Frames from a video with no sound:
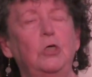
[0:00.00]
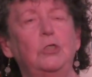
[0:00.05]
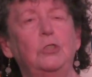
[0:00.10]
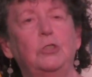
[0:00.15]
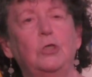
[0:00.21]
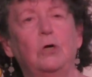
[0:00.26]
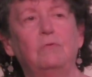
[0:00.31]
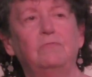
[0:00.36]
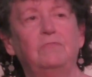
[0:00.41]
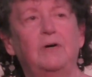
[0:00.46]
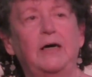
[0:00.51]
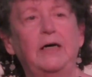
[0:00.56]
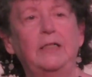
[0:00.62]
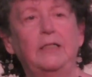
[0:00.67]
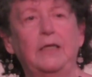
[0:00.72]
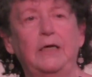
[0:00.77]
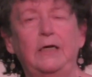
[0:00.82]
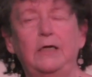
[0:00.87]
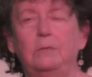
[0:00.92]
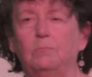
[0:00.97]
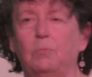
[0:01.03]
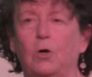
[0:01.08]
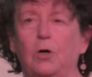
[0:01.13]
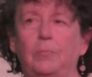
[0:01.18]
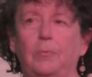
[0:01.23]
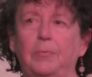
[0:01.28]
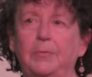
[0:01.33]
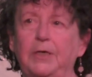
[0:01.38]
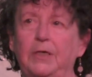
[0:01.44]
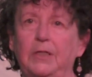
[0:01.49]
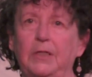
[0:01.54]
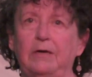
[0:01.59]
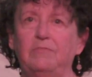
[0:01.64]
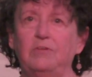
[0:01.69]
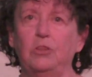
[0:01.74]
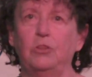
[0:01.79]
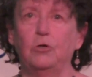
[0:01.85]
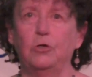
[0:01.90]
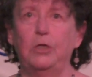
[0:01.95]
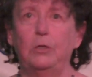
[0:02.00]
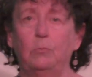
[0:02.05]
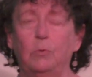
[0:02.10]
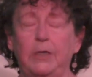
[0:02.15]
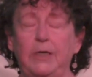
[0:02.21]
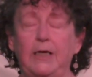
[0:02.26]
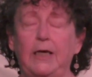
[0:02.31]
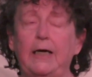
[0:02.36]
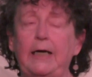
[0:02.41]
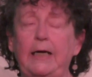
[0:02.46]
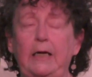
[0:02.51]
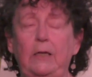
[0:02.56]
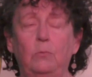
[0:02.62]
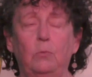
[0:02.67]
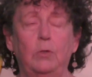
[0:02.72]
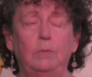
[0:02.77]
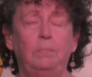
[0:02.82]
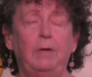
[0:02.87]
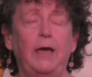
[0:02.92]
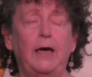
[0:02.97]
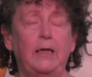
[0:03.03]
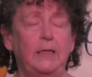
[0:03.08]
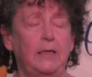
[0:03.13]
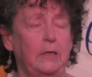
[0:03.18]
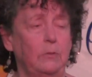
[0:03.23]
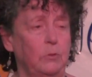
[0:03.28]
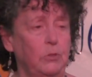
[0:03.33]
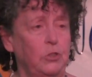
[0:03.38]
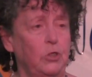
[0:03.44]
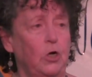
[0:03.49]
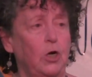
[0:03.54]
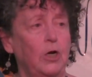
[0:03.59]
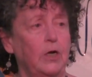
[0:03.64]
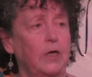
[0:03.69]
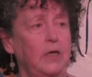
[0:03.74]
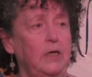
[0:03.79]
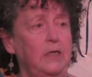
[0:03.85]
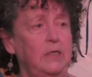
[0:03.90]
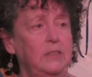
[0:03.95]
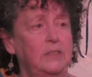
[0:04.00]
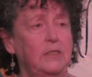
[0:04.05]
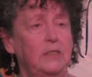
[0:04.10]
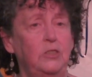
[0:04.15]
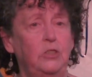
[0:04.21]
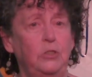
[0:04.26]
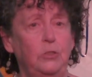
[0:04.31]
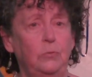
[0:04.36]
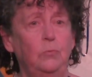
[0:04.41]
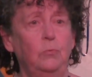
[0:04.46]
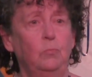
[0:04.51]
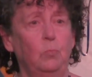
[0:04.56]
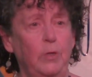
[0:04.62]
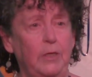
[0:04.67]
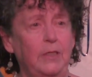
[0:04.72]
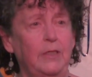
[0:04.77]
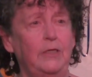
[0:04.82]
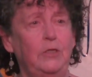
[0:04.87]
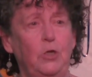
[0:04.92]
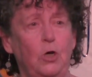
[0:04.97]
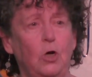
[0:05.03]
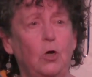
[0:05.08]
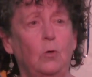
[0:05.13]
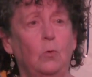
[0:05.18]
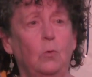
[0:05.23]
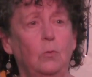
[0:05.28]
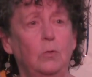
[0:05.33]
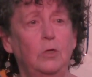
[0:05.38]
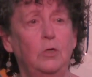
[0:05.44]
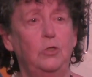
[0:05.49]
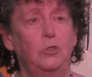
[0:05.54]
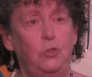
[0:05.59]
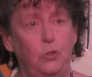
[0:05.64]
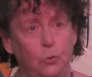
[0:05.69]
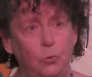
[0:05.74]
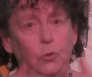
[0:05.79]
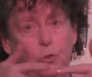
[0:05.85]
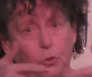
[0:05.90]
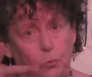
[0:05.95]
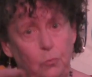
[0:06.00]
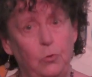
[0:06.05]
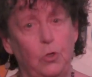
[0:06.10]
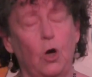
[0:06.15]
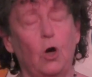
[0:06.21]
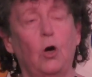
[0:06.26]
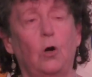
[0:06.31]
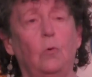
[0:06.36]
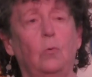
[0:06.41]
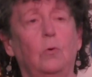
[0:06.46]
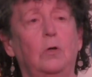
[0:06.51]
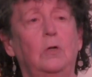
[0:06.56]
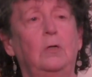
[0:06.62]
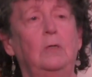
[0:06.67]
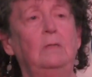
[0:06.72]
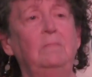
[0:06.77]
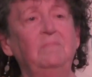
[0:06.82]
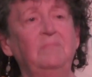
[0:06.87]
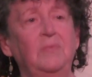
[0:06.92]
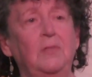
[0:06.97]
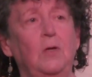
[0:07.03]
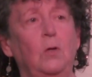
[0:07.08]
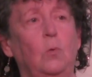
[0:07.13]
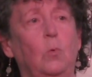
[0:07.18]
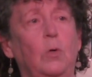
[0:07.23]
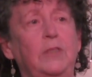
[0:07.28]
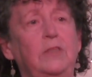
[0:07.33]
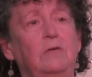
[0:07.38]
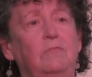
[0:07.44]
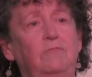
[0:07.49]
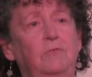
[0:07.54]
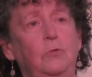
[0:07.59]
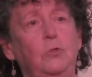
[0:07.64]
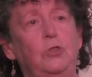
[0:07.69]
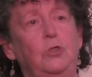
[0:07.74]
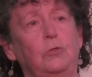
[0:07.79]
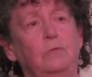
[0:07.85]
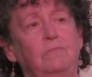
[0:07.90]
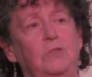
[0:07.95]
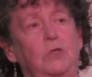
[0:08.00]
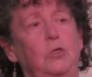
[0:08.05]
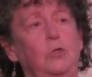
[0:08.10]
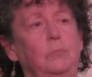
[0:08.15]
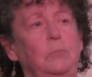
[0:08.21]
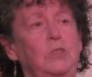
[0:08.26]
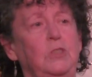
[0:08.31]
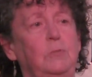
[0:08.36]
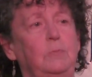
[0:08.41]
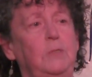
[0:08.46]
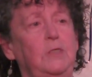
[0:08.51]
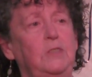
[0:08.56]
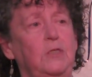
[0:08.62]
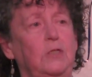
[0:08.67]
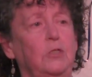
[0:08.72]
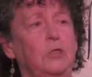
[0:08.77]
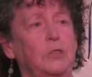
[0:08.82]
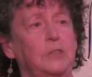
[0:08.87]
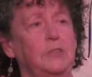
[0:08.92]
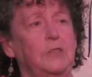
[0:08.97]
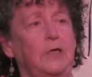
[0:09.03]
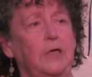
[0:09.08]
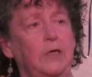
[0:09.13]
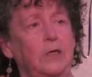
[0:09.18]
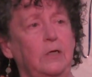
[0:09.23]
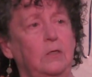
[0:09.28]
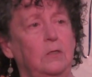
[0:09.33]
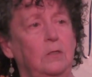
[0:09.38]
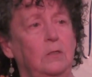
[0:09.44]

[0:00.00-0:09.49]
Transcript: So finally, at probably 11:30 one night, when Pat and I were talking, he said, do you know what the future of the human species looks like?